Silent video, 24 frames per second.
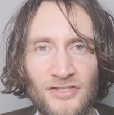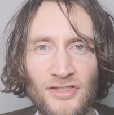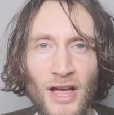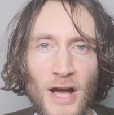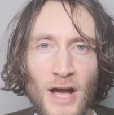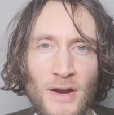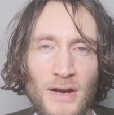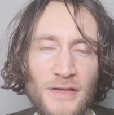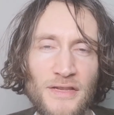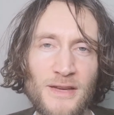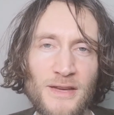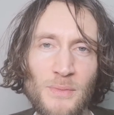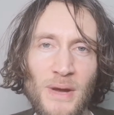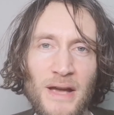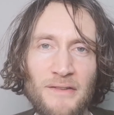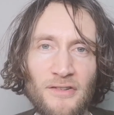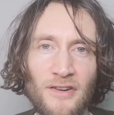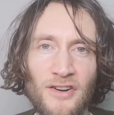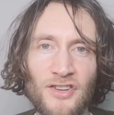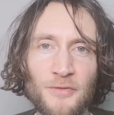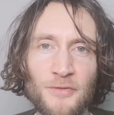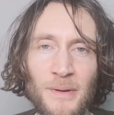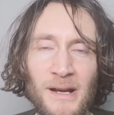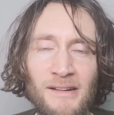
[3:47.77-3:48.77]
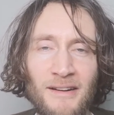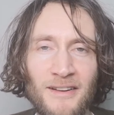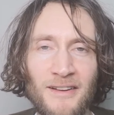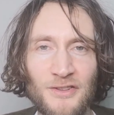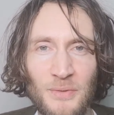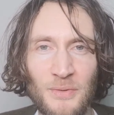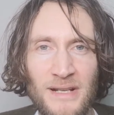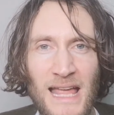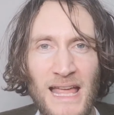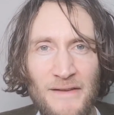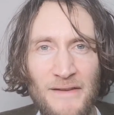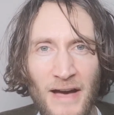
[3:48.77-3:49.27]
the only thing we ever experience,
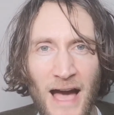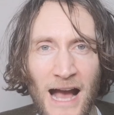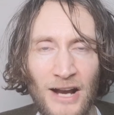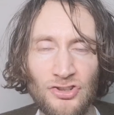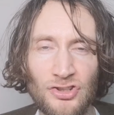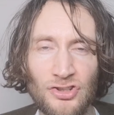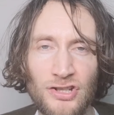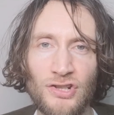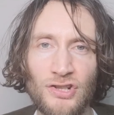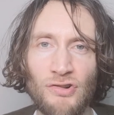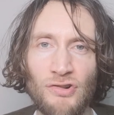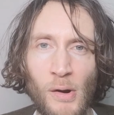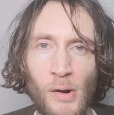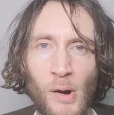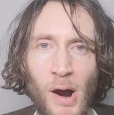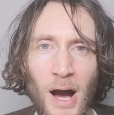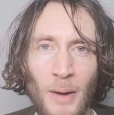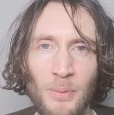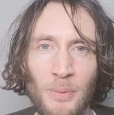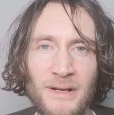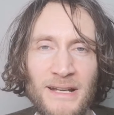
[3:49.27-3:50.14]
we never actually grow up.